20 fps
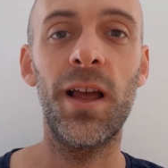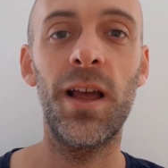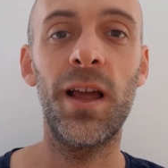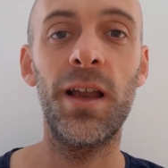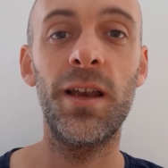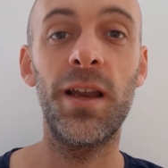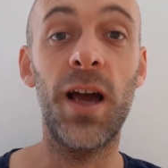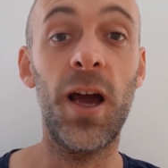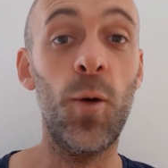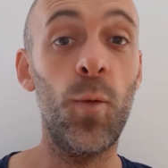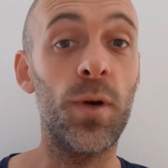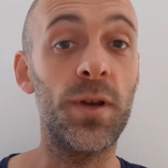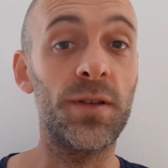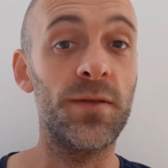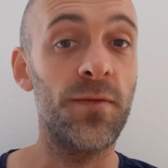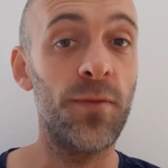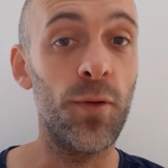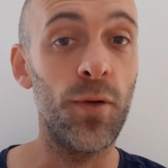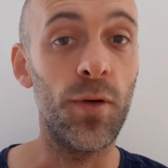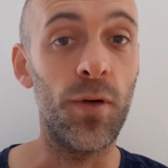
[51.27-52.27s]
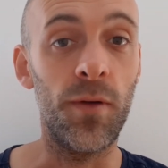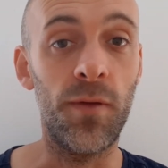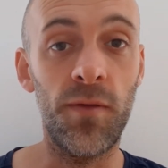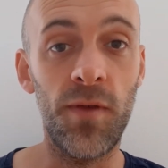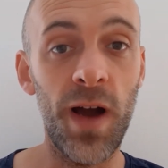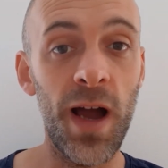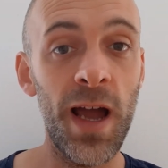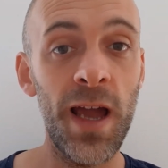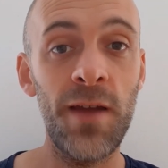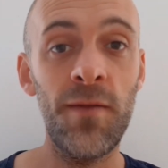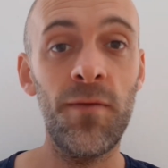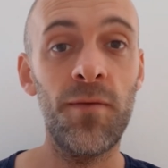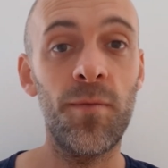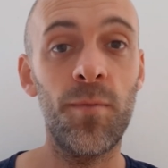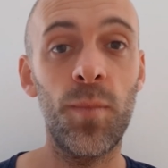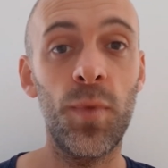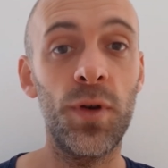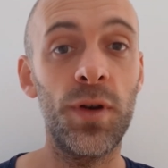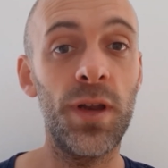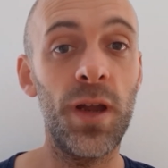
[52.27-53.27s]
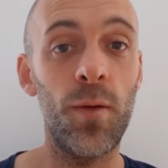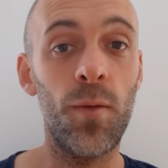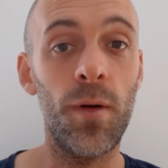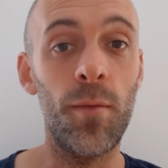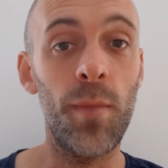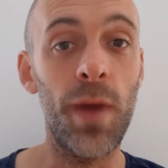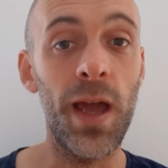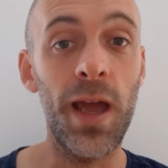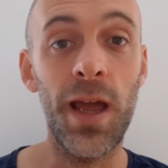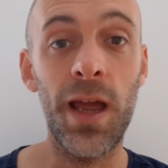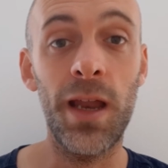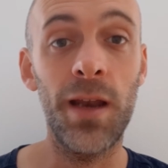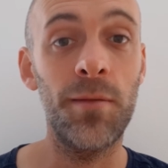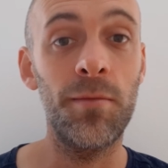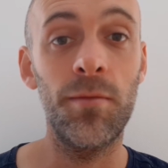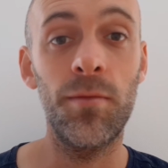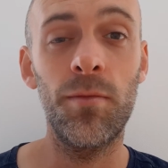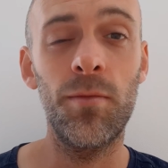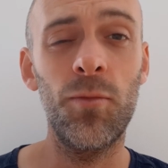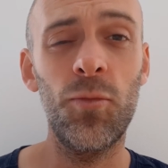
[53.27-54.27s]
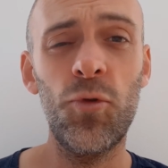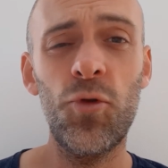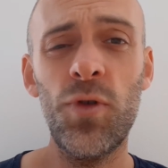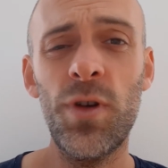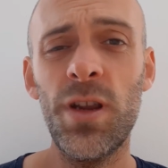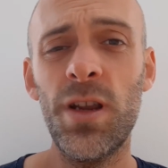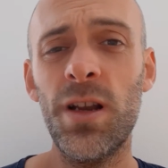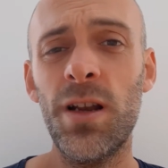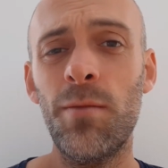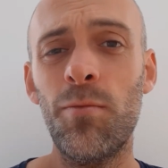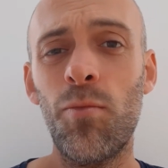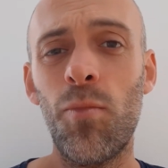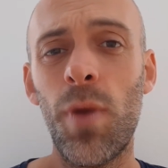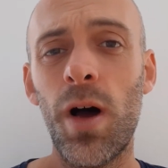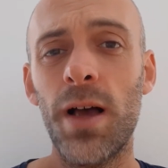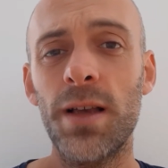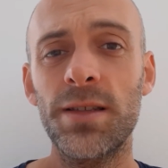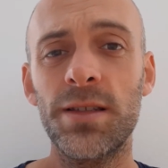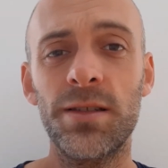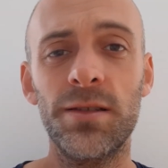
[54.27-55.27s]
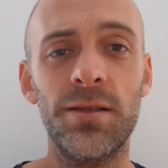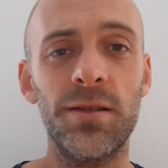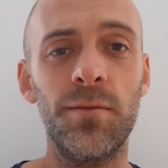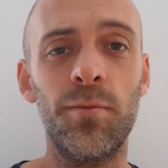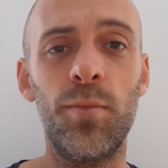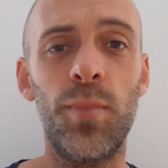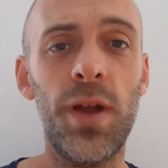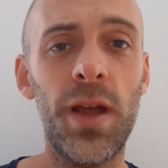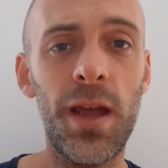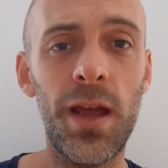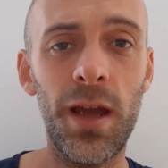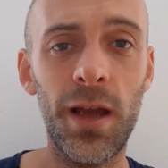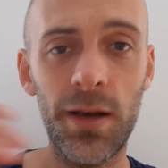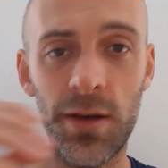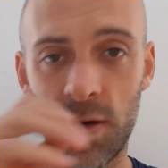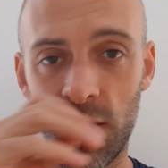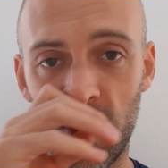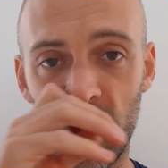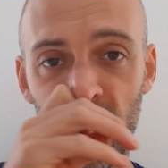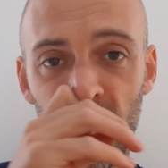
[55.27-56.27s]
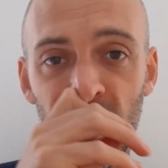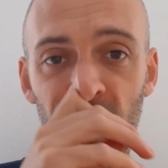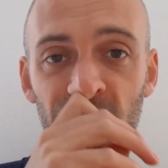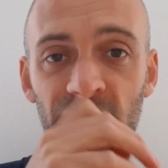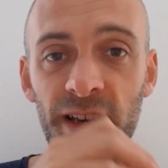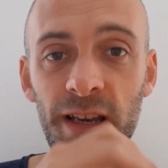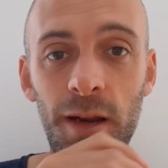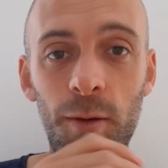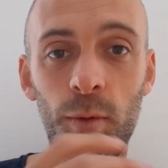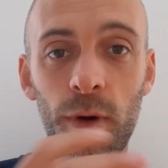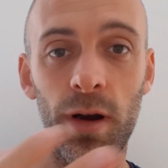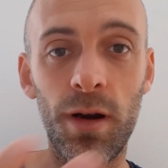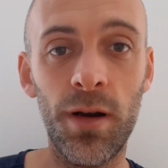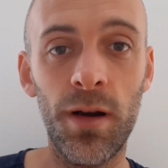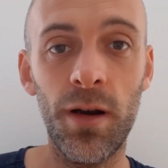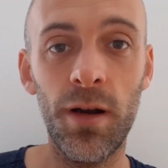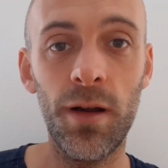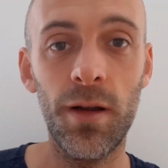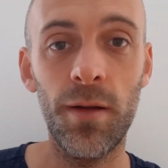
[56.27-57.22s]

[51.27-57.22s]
And I was 4 or 5, but there were men, really muscled, big, tall, and they were